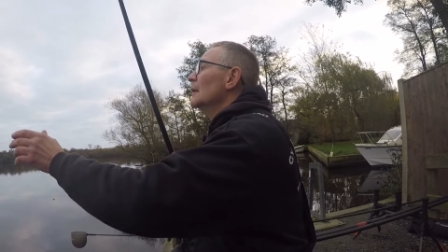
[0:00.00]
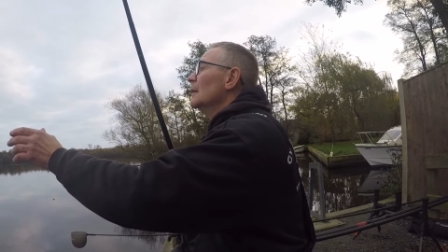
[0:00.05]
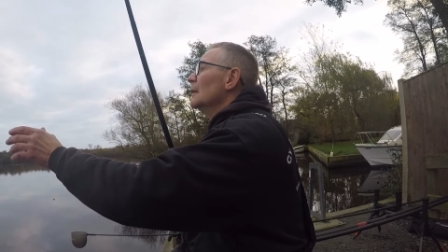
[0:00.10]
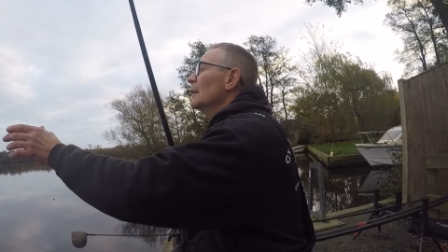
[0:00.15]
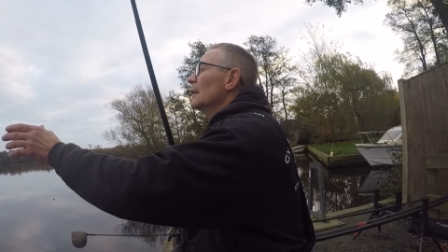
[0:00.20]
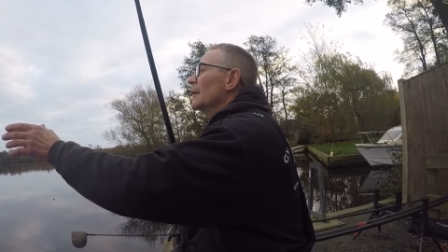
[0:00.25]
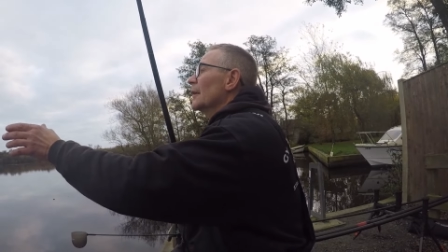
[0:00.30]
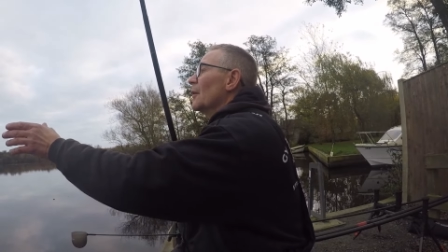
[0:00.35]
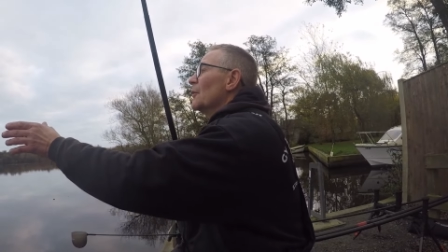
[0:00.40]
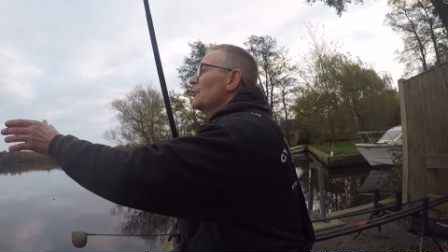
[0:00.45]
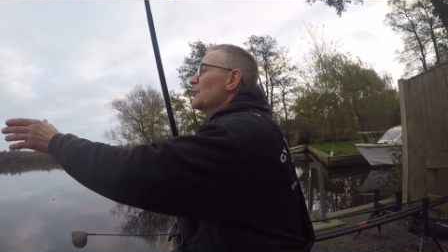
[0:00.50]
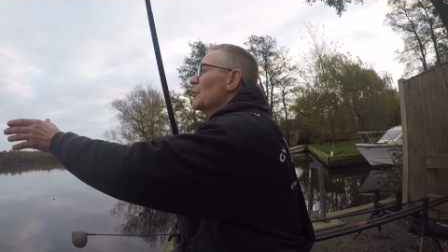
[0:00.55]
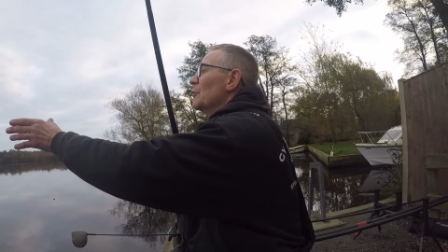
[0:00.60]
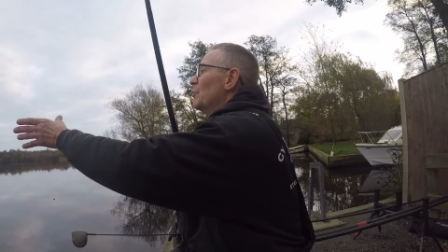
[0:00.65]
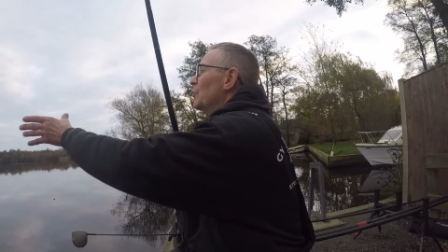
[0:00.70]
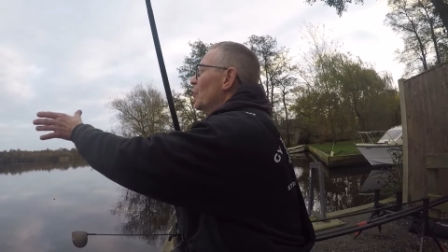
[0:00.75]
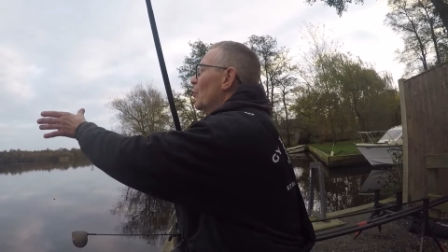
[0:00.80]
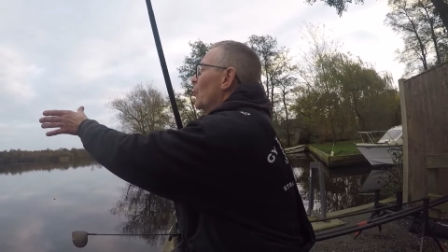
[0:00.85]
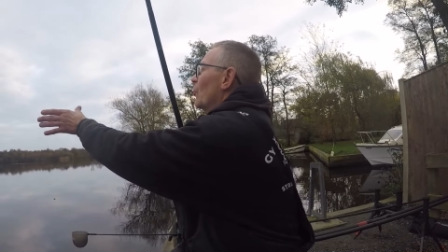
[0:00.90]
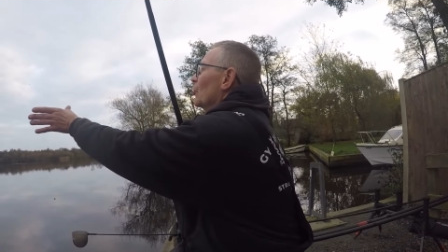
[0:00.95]
I know it's
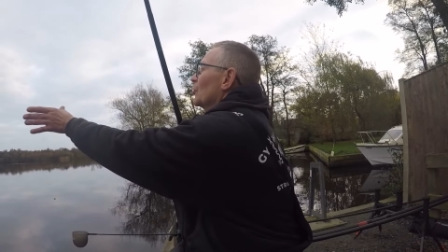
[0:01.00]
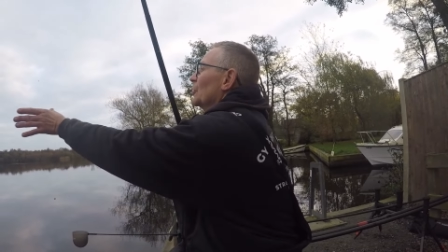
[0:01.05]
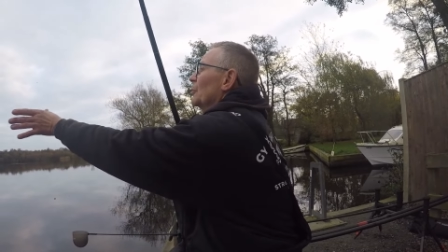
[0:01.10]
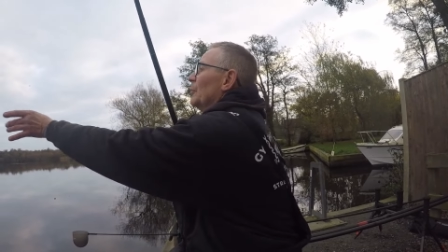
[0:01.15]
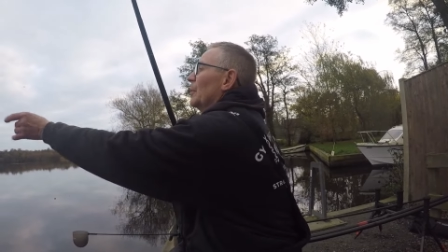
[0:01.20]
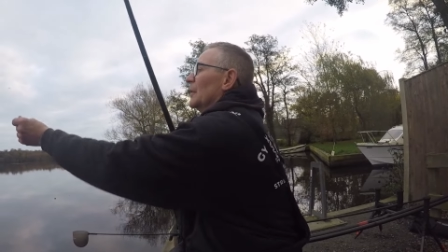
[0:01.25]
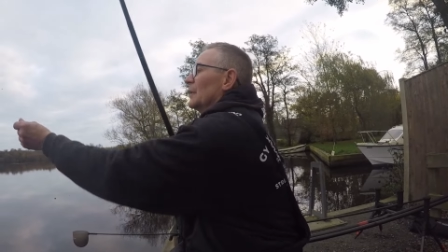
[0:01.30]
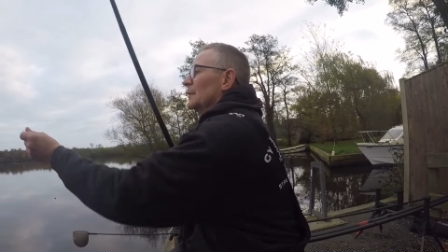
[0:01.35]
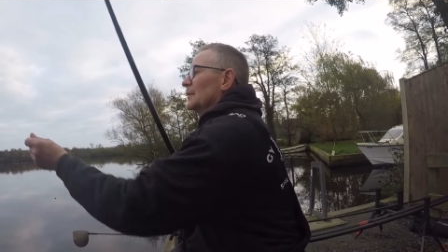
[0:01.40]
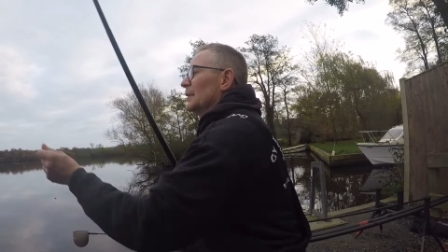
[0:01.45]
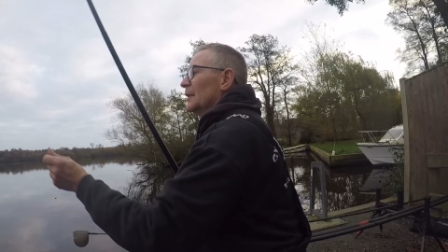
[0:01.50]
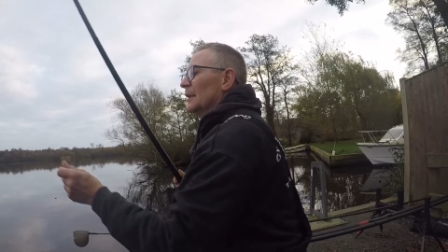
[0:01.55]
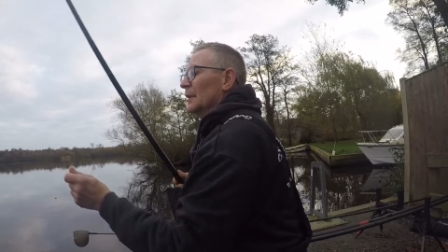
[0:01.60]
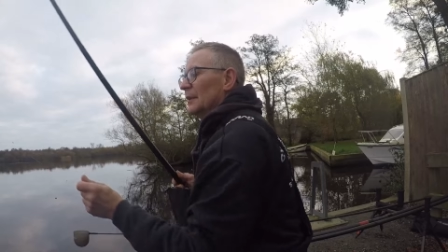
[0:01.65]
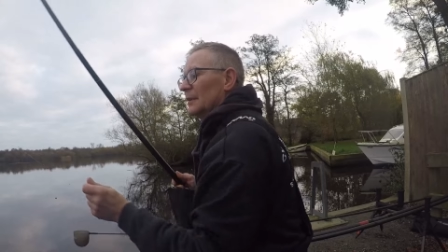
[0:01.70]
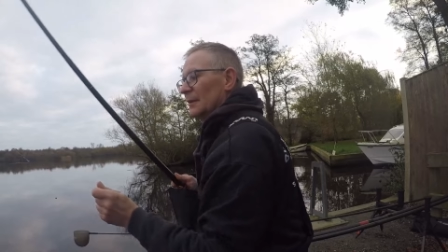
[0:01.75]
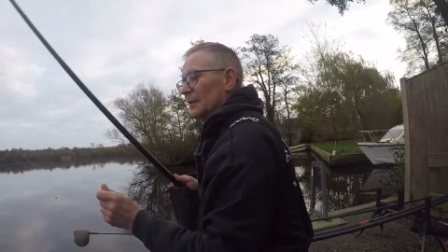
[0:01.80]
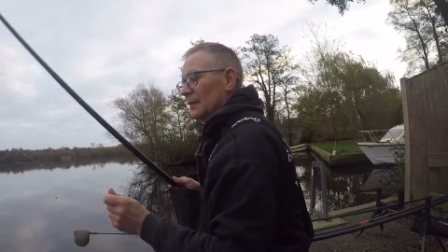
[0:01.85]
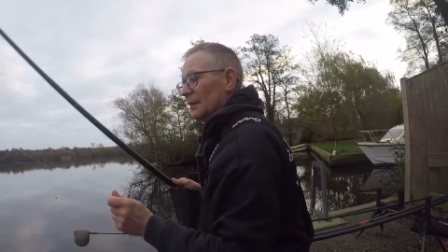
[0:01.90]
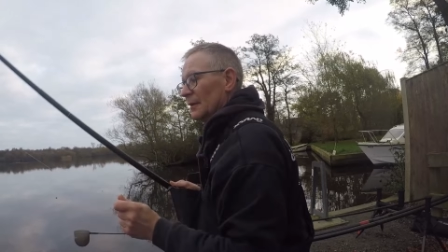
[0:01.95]
abroad, but
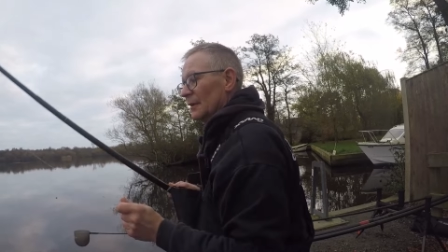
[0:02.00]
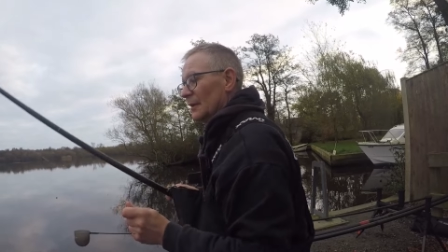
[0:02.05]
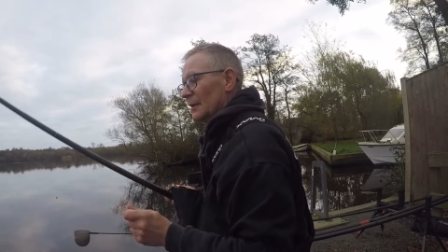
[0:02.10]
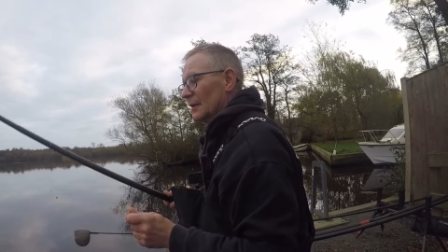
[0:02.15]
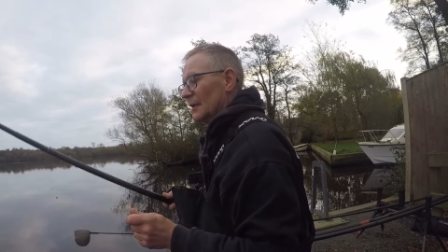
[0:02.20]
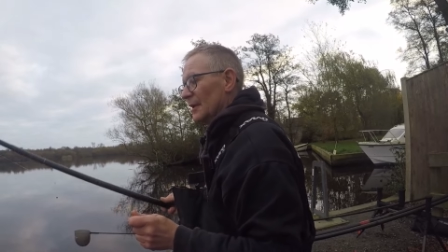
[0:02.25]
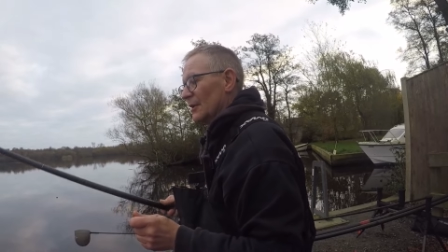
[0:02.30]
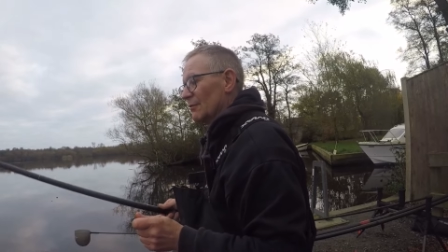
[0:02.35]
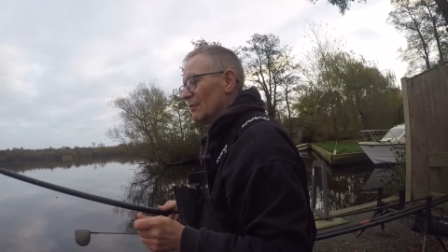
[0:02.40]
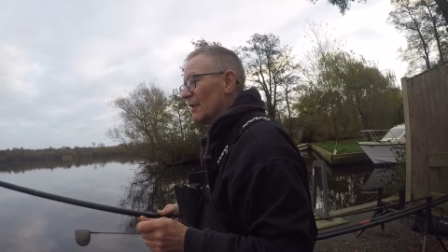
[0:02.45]
these